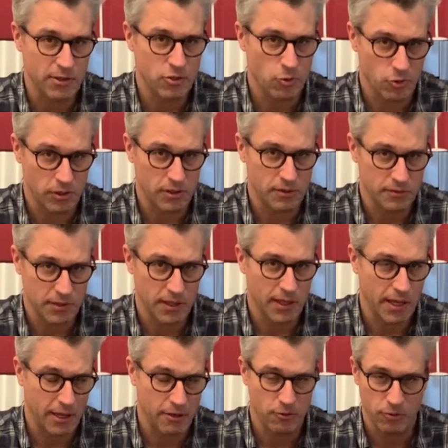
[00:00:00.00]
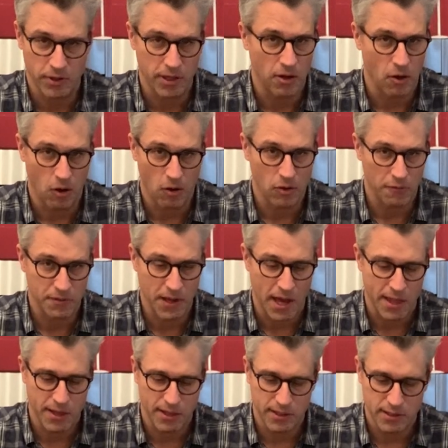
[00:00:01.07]
total, including all of the
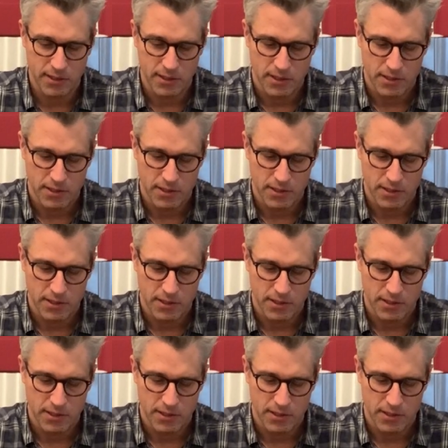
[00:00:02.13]
other